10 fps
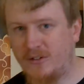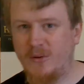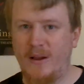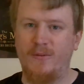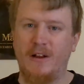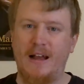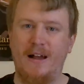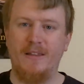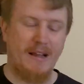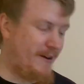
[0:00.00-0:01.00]
so head over to
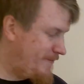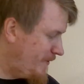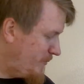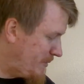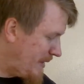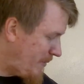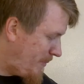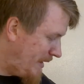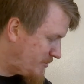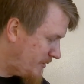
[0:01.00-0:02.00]
Kyle and Nick on Film and become a
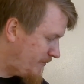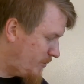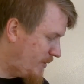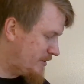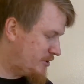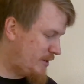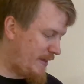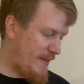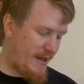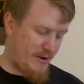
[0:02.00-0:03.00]
patron if you want to check
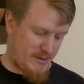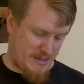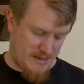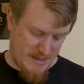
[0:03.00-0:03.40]
that out.